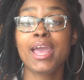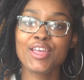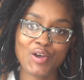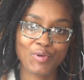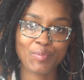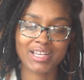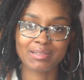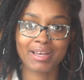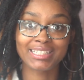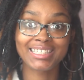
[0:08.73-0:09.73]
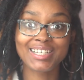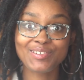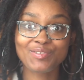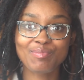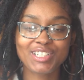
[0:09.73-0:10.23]
Hey y'all, welcome back to my
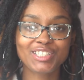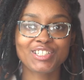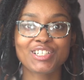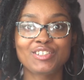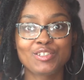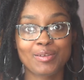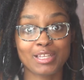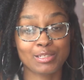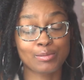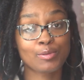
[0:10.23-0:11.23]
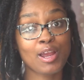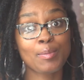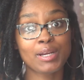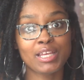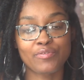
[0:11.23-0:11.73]
channel. Make sure you hit the
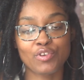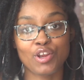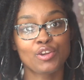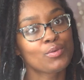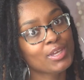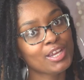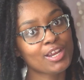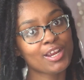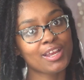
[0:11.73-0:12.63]
subscribe button if you're new here.